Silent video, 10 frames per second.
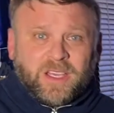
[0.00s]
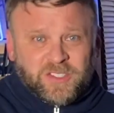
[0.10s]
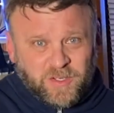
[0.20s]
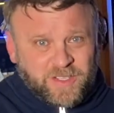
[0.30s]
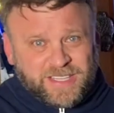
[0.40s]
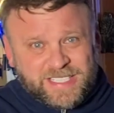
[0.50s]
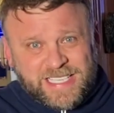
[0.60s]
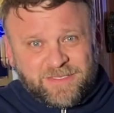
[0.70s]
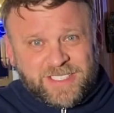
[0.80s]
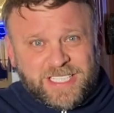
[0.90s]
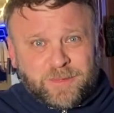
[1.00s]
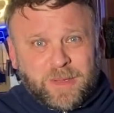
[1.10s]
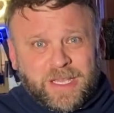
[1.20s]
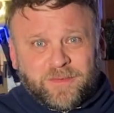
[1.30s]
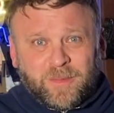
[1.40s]
So you get the 17th
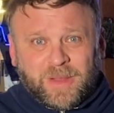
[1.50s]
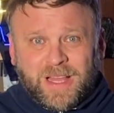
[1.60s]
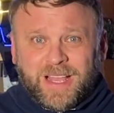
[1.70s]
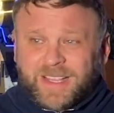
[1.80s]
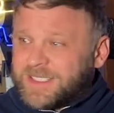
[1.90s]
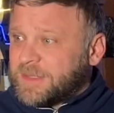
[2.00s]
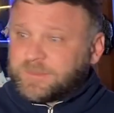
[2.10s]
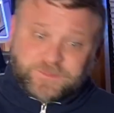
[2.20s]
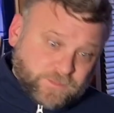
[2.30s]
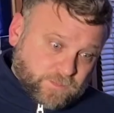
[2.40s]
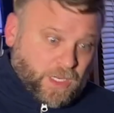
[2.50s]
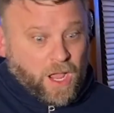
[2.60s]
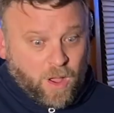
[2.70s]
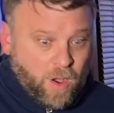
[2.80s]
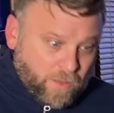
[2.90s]
pick from the Lions.
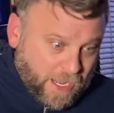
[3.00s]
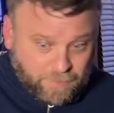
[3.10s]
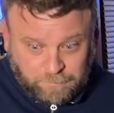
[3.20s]
Oh, okay.